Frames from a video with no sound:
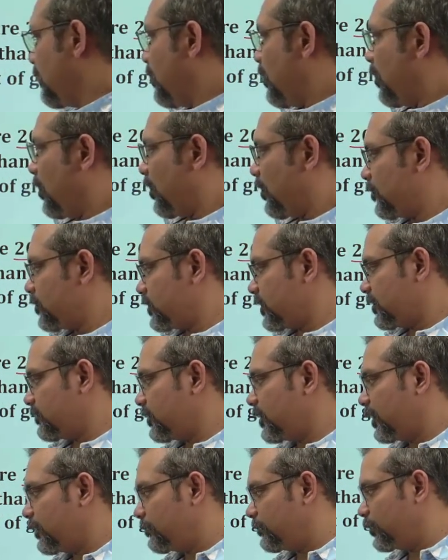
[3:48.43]
Observe
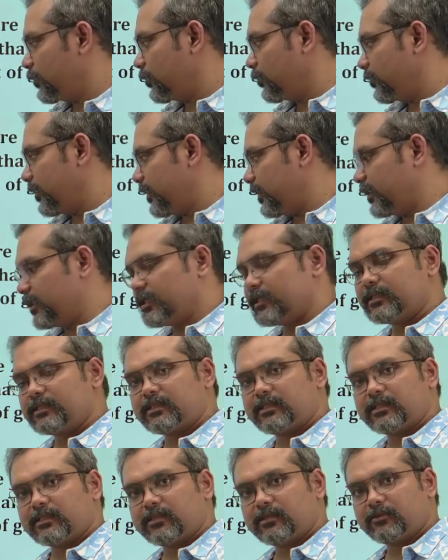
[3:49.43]
that blue in
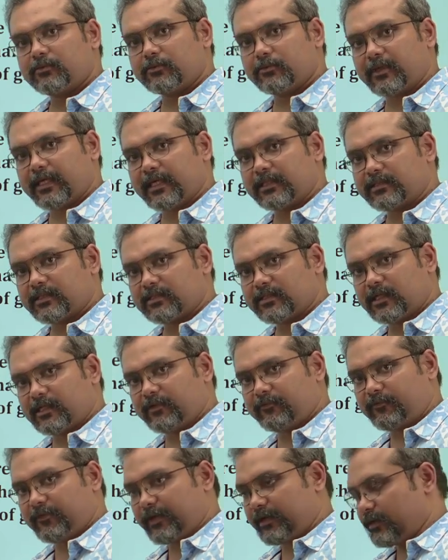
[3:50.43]
these two cases are
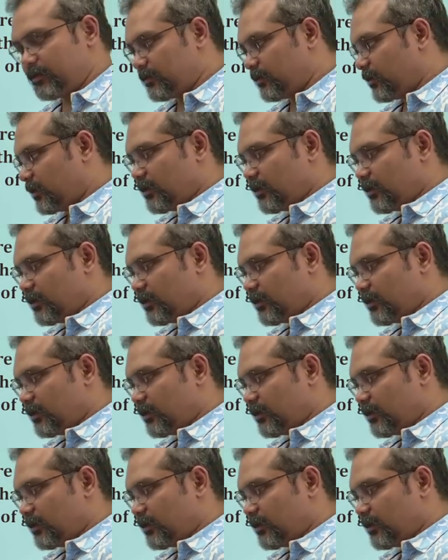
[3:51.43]
different.